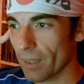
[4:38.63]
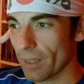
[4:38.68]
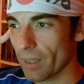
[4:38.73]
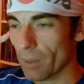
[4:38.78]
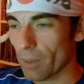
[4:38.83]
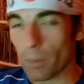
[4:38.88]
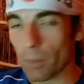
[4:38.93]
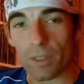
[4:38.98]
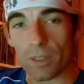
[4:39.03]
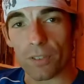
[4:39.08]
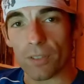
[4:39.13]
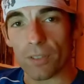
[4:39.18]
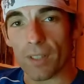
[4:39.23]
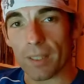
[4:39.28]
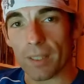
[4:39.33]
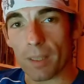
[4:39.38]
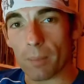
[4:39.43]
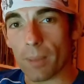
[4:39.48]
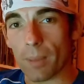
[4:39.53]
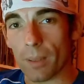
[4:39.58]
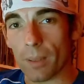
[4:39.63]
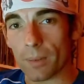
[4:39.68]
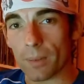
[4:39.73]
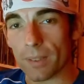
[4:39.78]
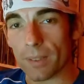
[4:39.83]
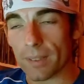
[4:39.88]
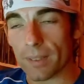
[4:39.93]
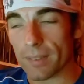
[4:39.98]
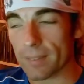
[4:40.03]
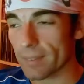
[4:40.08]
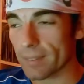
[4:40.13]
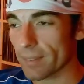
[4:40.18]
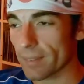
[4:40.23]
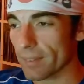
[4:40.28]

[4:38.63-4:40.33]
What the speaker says: what's funny about this?